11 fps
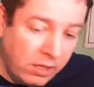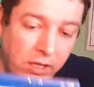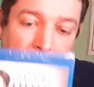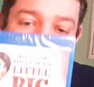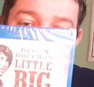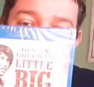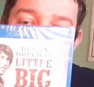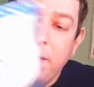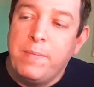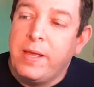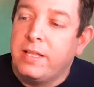Little Big
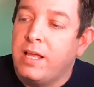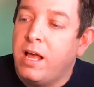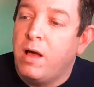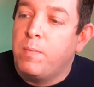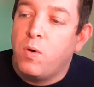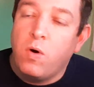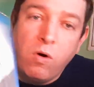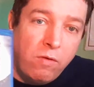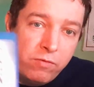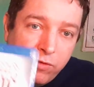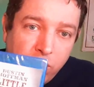Man picked that up
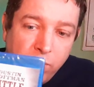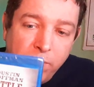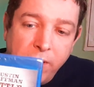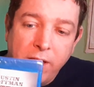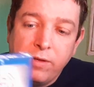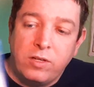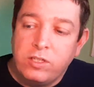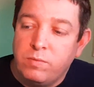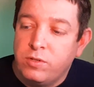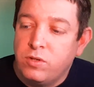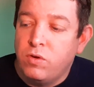off Zoom because
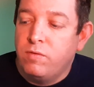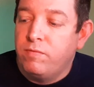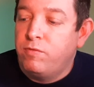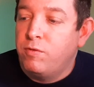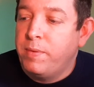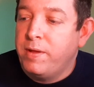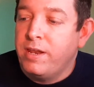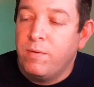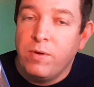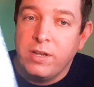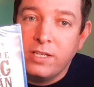it was on 4 pound and
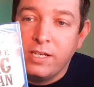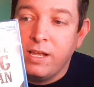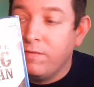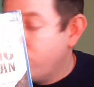I wanted to see it.